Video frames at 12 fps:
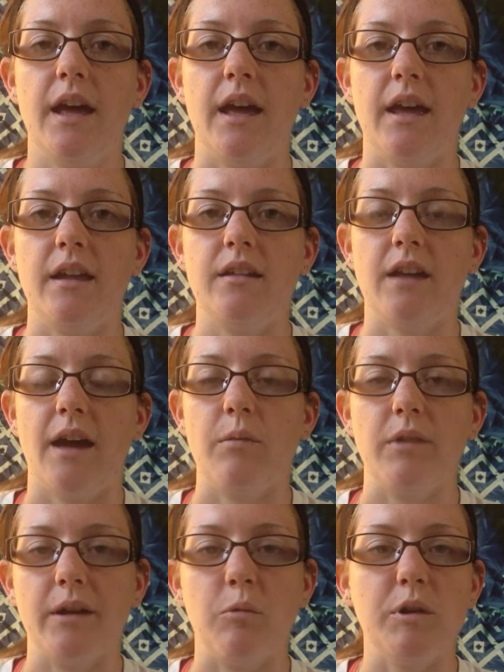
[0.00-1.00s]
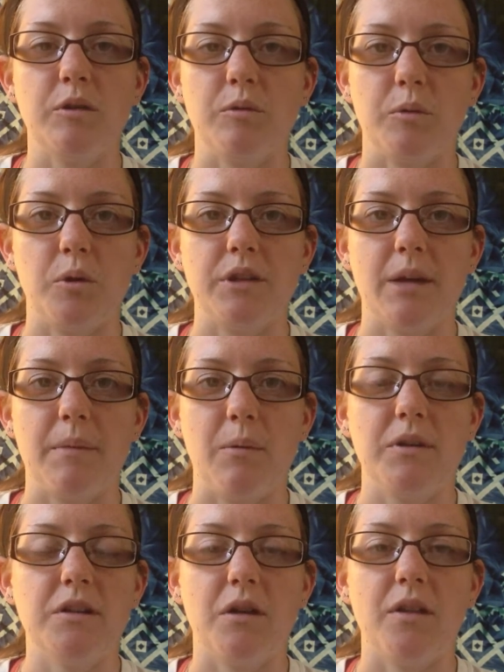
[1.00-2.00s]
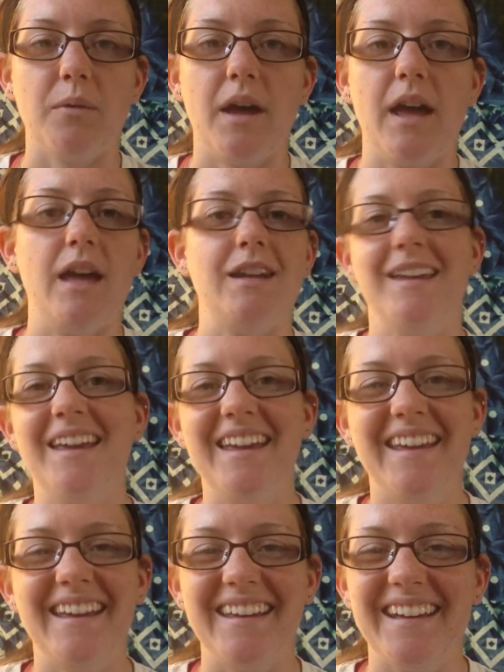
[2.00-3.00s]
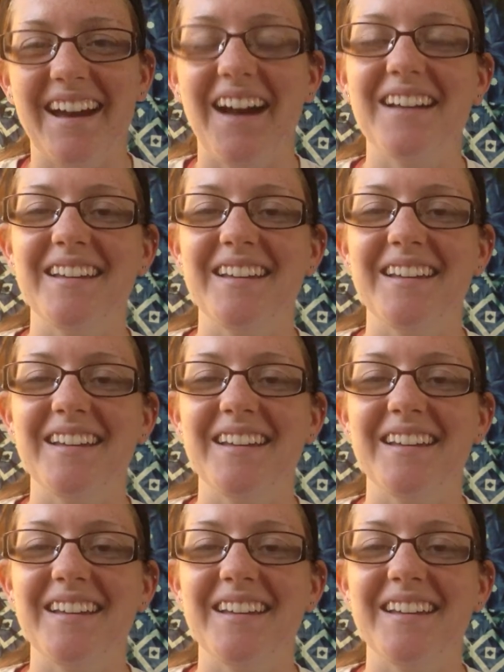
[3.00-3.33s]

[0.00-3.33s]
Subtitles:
and I like wouldn't roll down my window all the way, and he got